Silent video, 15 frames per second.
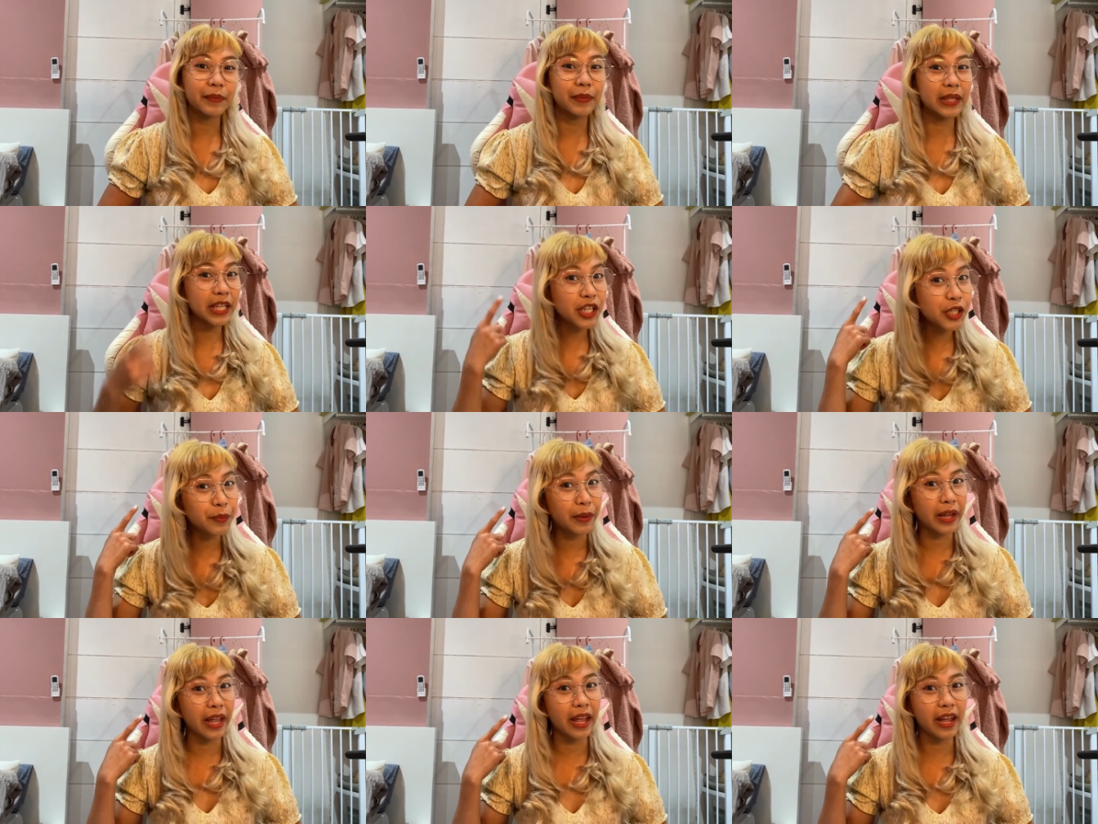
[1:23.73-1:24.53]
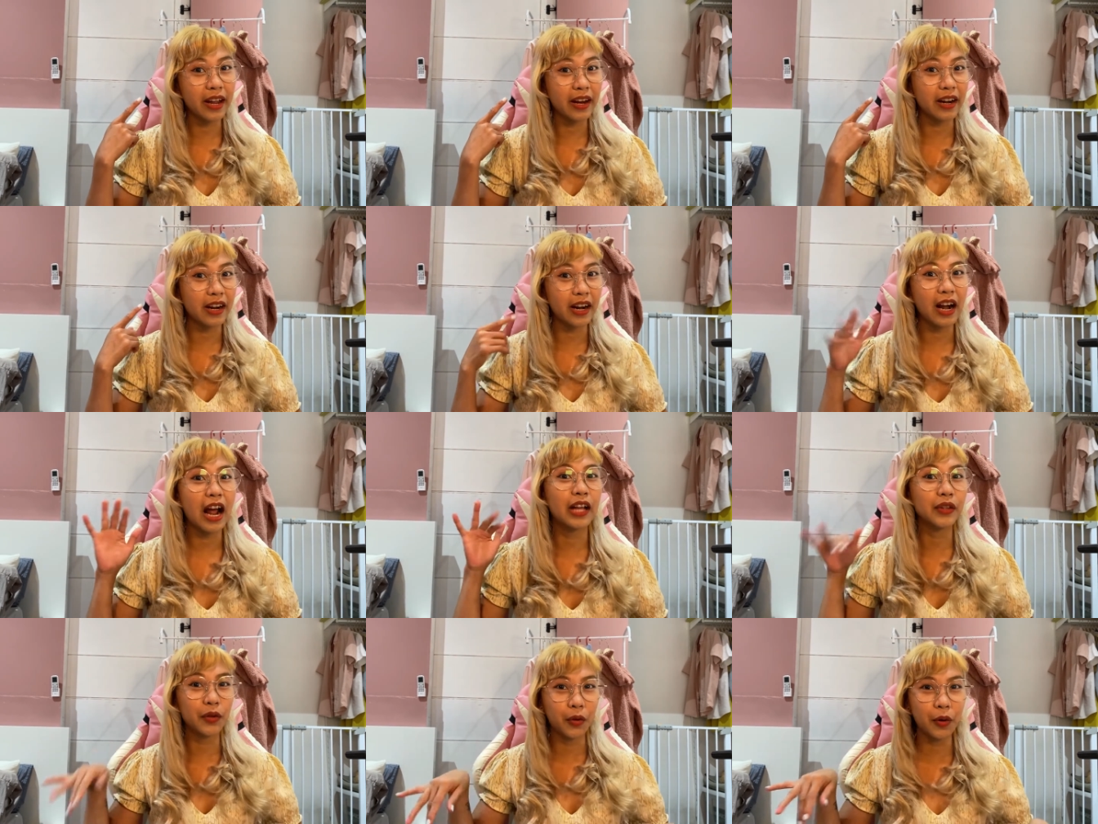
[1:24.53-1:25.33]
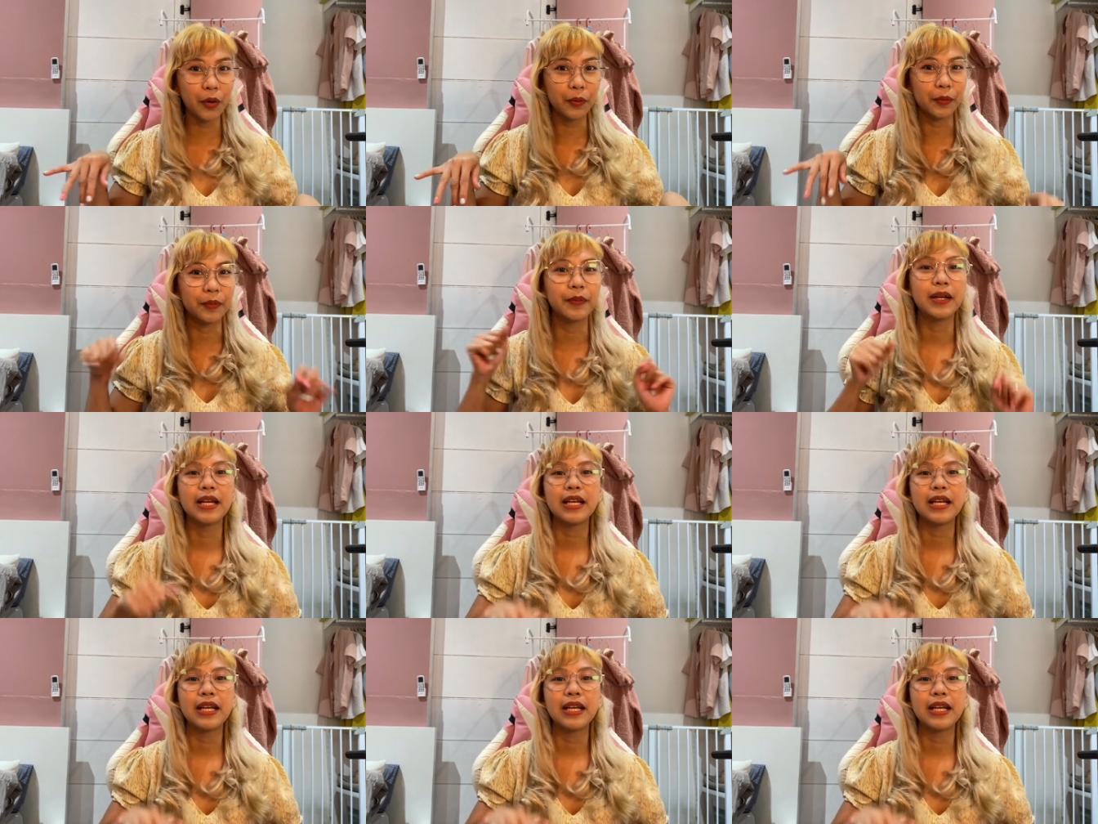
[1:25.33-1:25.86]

bleach my hair at home.